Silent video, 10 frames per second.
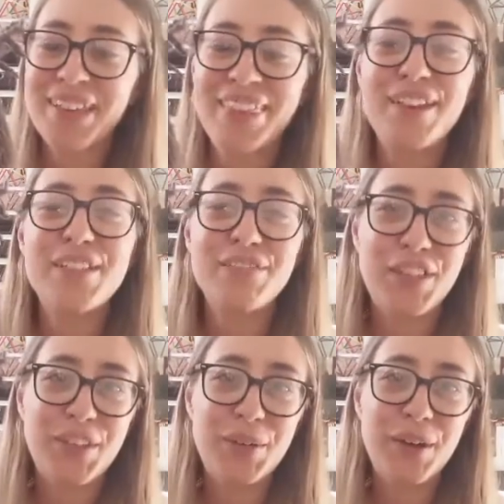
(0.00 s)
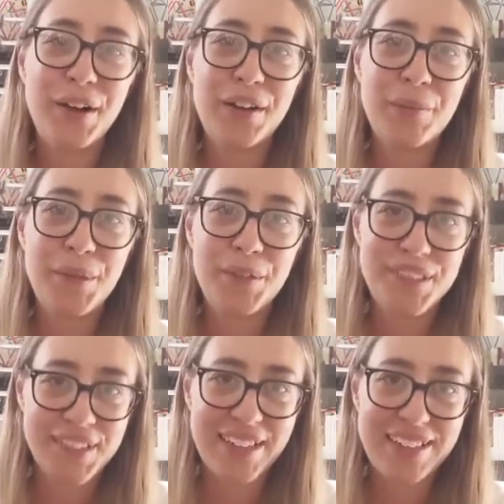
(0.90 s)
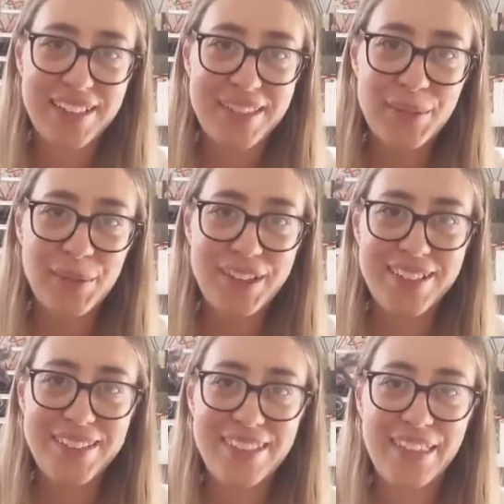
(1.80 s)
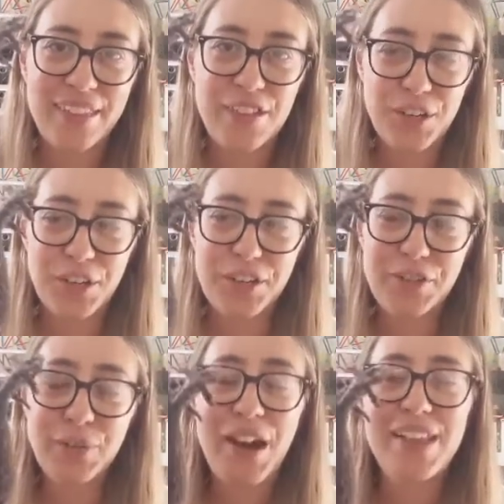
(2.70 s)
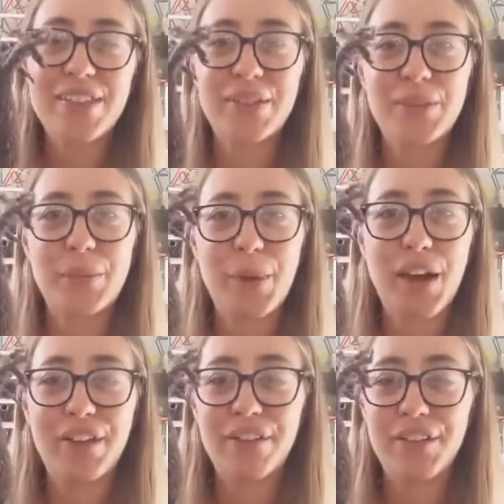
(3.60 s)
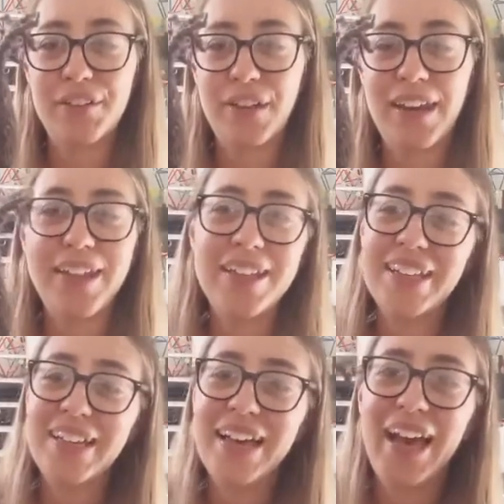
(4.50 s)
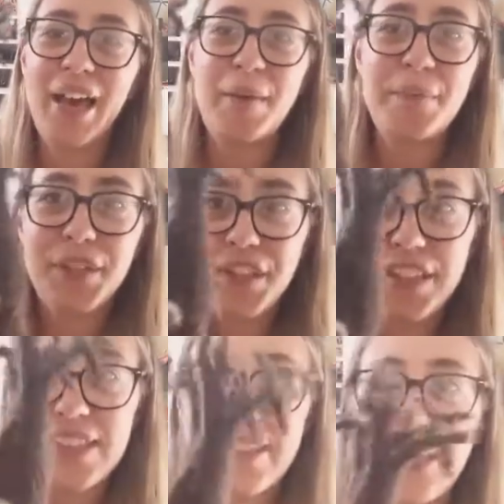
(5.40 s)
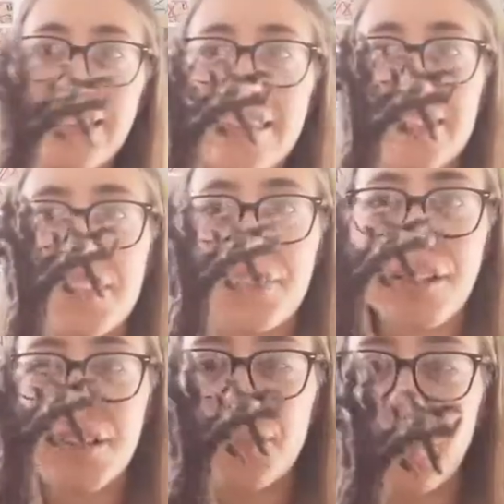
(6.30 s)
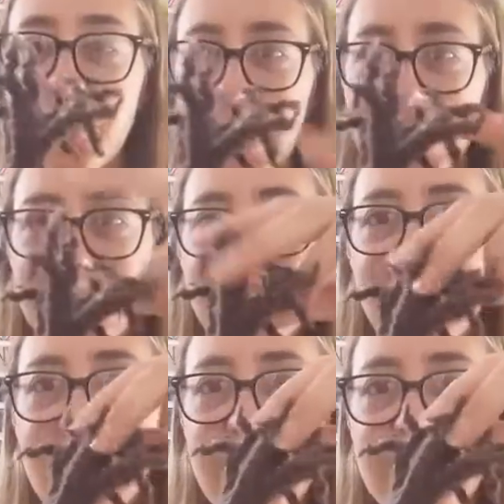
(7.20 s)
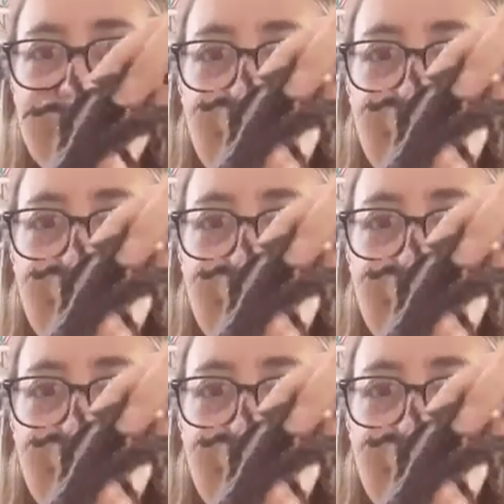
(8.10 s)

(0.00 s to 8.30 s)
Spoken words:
Those of you who are computer scientists will understand the joke of why it's called a binary tree. But you can see that the structure of this is